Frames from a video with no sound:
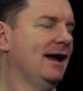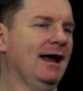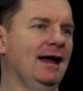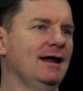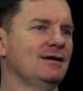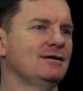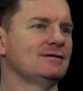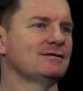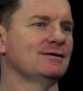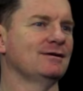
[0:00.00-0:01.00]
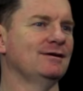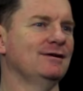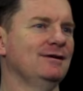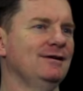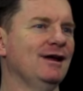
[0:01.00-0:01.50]
And,
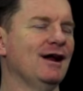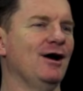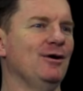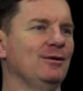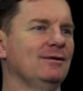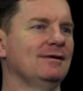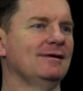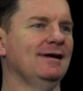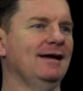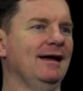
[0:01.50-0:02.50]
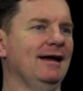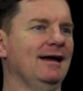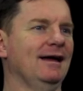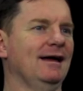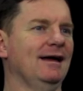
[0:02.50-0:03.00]
you know,
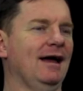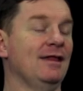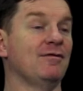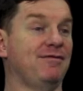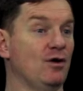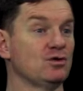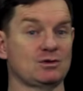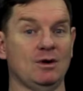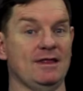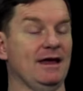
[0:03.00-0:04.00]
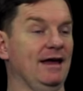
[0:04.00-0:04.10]
and the false one that